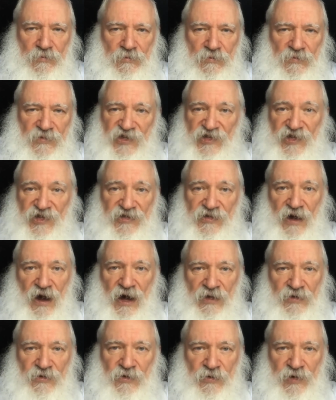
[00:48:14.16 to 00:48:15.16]
This is
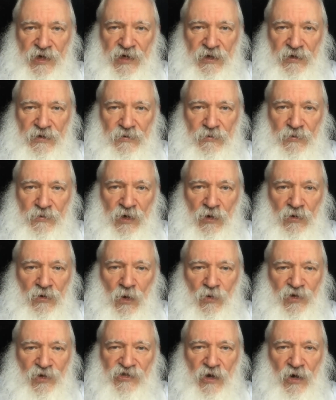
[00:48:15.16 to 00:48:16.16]
God doing it. We don't
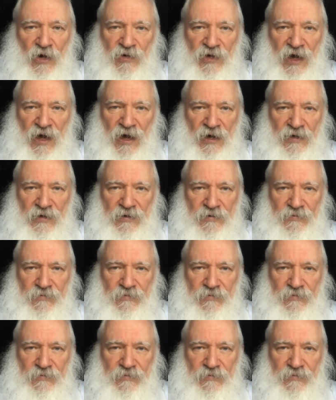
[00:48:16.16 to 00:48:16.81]
know what's going on.